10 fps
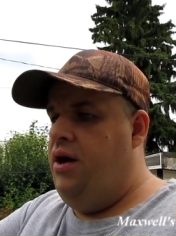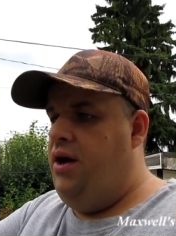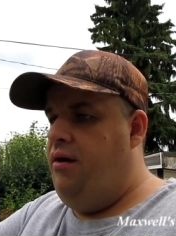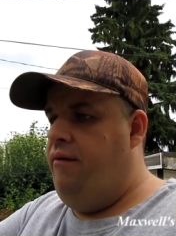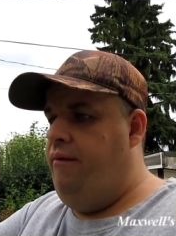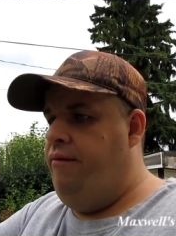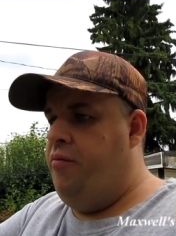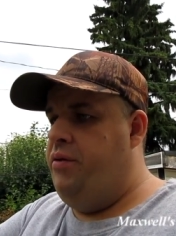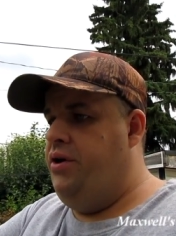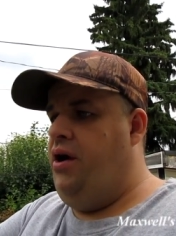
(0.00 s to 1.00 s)
uh,
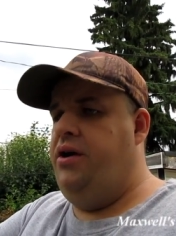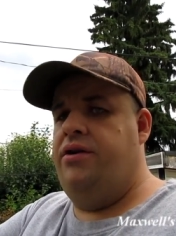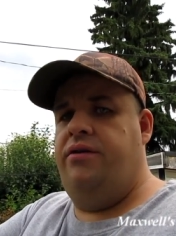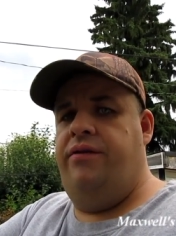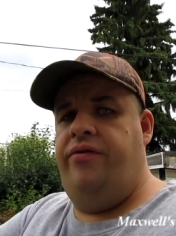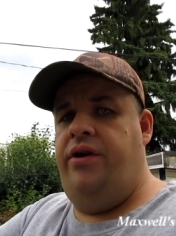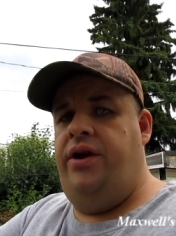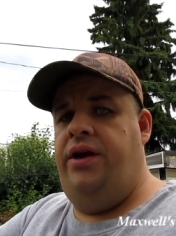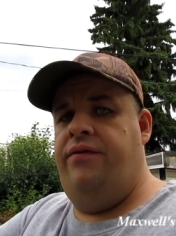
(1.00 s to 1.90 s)
from a doctor if you